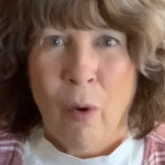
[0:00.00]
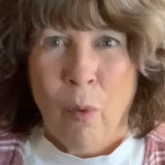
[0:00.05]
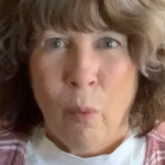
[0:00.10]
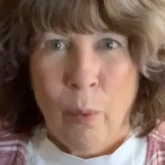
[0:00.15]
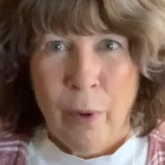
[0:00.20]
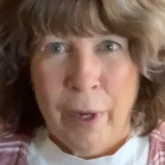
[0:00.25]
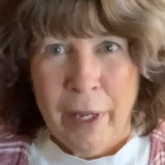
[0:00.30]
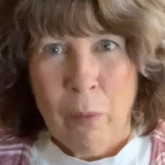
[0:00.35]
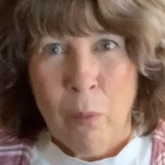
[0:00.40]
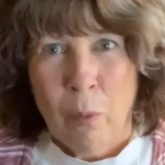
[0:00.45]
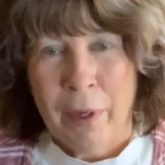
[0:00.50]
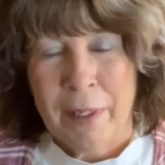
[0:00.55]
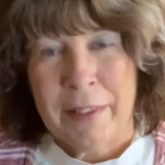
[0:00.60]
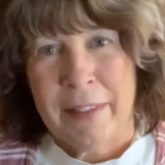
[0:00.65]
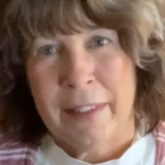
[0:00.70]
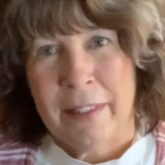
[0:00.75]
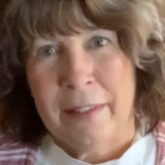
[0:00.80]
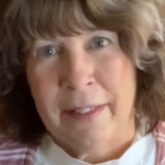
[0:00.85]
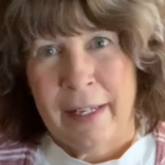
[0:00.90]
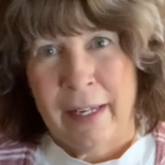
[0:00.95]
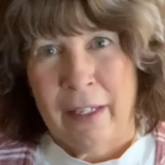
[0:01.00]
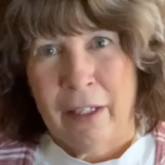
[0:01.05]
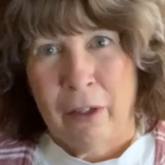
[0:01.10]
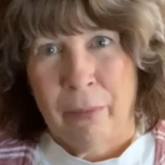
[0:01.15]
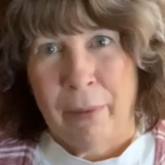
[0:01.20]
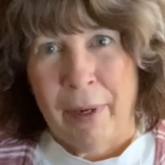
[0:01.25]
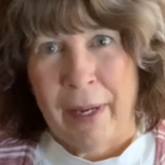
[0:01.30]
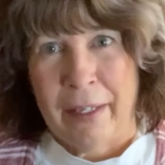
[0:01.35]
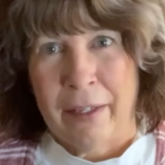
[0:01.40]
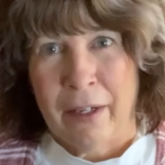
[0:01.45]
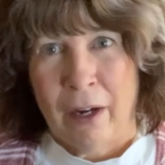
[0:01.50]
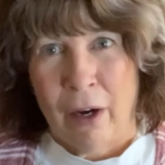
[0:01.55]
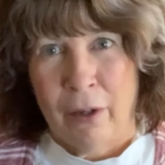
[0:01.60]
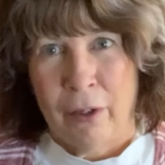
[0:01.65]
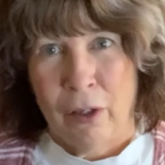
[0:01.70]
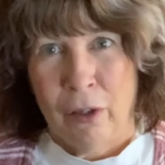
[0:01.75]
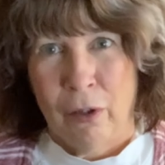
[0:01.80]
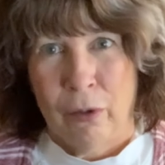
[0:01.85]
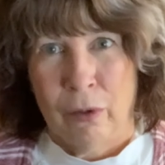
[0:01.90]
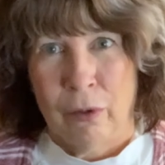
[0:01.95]
we want to decorate
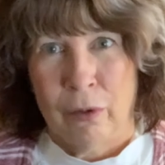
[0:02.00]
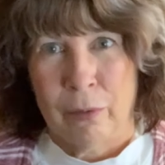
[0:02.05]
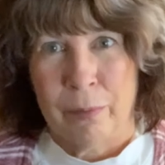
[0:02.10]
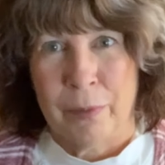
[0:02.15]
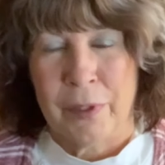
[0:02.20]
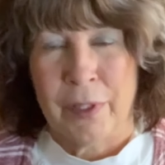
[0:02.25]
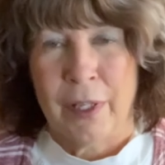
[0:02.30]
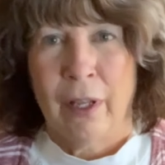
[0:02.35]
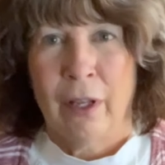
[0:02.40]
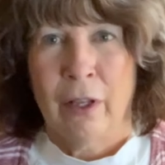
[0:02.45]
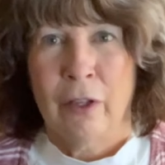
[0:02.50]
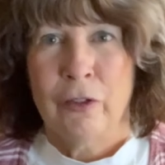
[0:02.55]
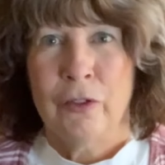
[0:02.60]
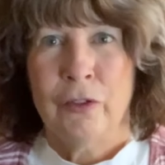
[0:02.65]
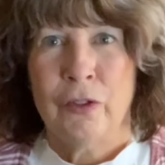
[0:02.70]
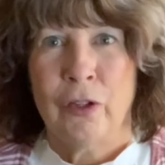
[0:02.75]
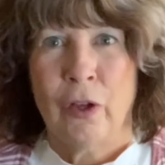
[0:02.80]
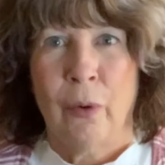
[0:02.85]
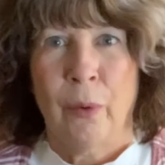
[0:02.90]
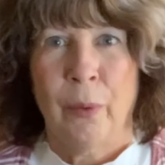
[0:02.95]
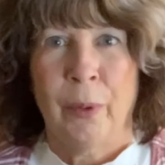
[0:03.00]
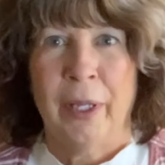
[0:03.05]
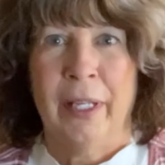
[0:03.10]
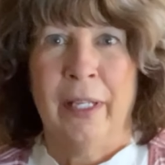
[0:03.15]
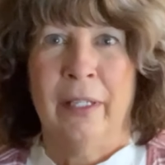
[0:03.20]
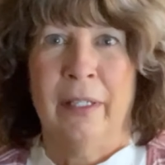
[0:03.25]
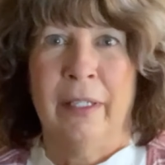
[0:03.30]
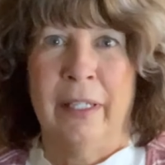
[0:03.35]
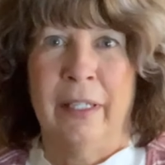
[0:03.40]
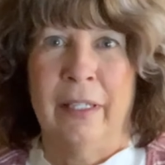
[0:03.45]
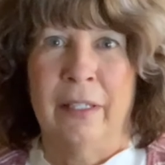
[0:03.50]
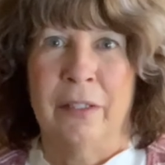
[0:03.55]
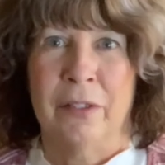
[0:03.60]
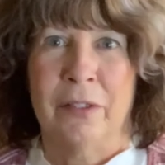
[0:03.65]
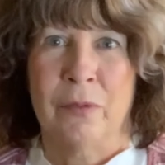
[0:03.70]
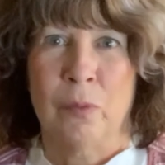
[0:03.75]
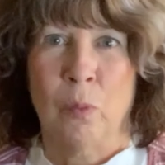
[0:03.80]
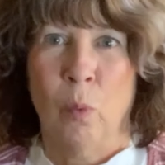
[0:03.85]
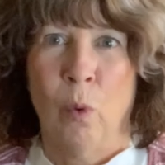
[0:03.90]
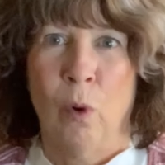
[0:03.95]
our homes so it
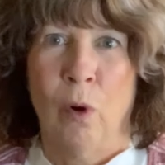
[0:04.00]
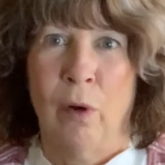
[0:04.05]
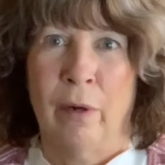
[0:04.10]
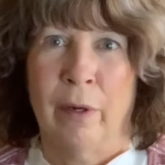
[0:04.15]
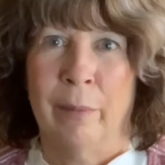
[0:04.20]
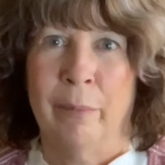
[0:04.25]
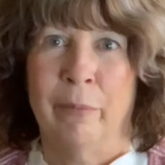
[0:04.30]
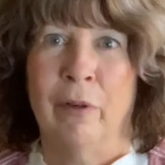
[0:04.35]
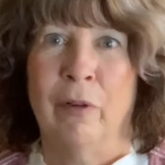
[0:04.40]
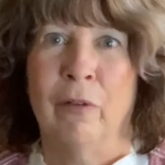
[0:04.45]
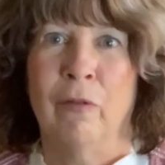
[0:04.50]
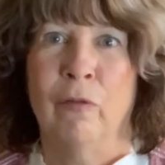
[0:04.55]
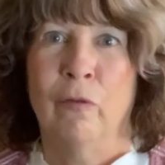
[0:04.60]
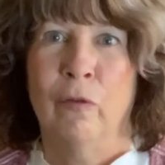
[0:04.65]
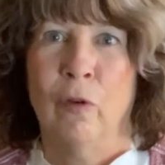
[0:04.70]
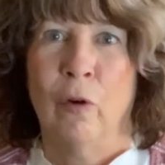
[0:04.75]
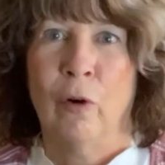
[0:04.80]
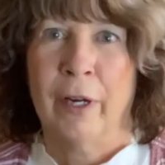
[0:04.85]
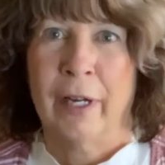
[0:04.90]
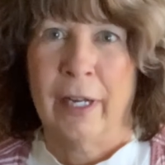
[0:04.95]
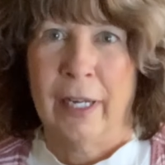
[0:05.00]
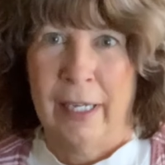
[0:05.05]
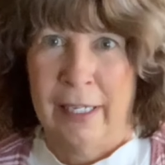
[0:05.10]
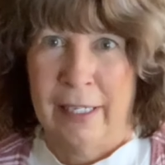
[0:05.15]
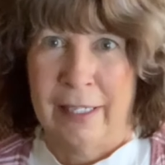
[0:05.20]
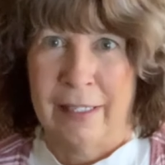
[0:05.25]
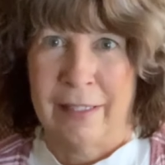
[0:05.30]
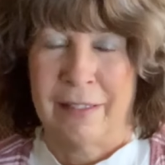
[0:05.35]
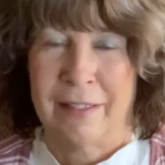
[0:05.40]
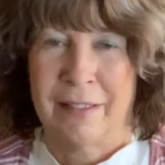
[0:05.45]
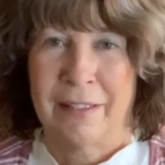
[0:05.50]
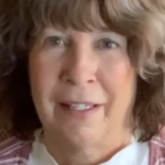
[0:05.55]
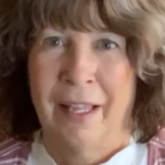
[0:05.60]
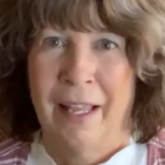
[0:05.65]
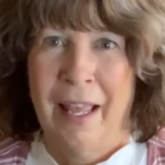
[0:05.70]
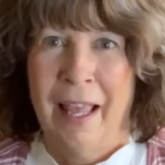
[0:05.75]
is warm for us.